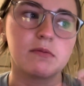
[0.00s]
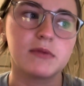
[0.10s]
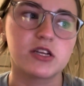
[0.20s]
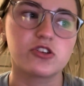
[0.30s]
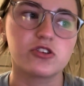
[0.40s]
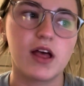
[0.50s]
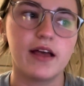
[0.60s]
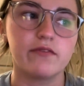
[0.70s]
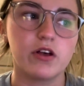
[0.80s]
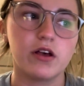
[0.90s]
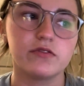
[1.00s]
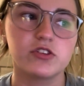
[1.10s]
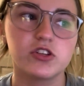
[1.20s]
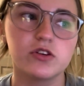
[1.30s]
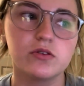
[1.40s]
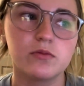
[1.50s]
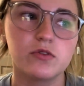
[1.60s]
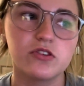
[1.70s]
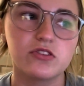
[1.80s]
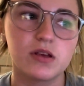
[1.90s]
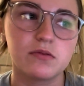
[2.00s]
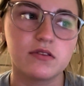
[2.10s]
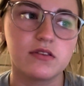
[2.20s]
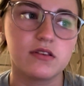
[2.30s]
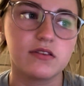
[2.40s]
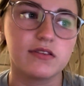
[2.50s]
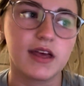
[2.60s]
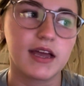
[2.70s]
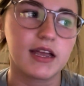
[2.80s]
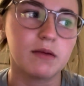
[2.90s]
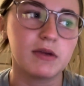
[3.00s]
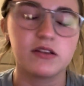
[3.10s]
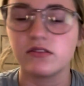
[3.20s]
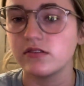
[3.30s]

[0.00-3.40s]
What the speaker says: mixture that involves two or more substances that can be